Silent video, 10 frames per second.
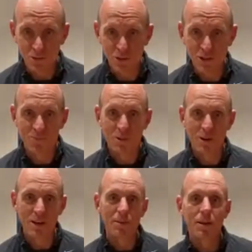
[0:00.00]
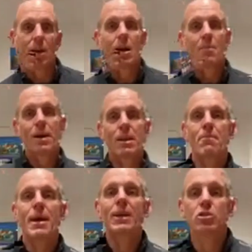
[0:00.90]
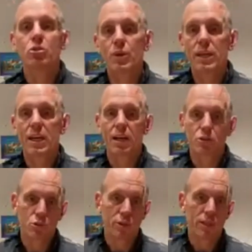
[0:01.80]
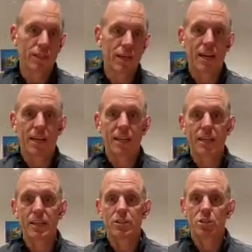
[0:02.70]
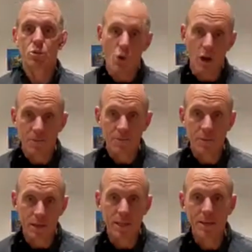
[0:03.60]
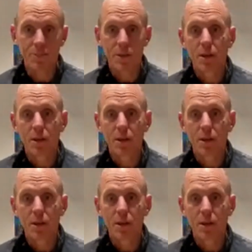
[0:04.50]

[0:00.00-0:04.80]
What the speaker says: for you, right? But imagine we are doing a squat, okay?